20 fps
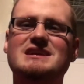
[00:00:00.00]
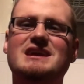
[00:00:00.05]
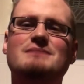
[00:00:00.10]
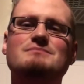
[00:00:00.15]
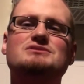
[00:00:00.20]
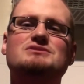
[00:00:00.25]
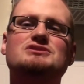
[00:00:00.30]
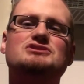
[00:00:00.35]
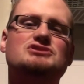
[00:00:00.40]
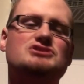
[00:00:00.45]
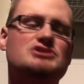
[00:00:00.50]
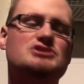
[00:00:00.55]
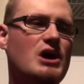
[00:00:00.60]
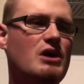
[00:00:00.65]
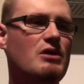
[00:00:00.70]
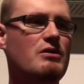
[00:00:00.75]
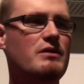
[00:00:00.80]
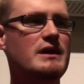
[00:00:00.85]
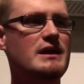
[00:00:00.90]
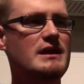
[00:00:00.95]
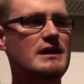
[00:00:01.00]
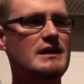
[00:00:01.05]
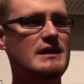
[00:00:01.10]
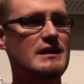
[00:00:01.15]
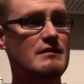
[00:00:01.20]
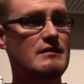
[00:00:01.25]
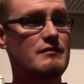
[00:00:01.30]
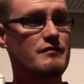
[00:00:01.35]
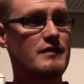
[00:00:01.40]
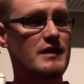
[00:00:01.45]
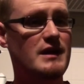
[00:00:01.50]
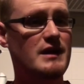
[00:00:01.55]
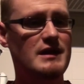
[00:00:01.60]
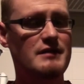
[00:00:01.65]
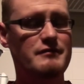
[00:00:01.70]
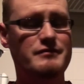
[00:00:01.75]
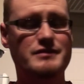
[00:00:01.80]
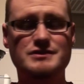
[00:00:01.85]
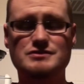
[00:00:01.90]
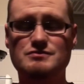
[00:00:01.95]
I'm sorry
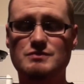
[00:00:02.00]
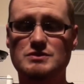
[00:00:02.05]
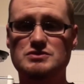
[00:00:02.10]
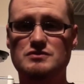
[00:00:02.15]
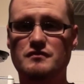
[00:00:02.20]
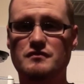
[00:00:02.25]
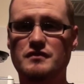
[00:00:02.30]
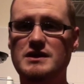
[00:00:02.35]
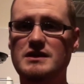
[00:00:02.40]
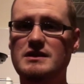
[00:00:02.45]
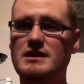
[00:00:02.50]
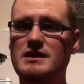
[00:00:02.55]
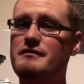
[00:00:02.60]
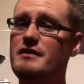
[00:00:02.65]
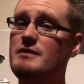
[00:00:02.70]
if this wasn't fun enough.